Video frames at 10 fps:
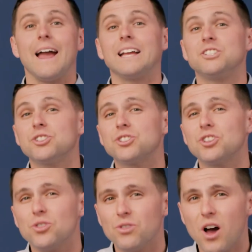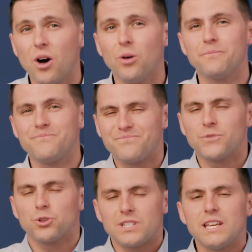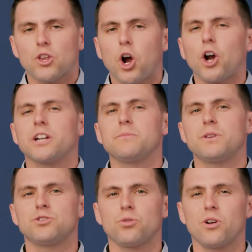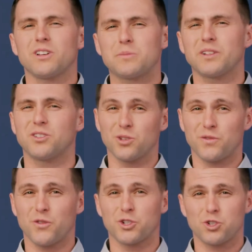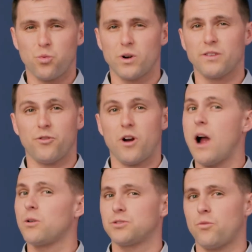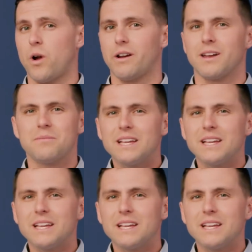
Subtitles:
And just so you know, your teeth are gonna be sore, especially those first 24 hours of wearing them.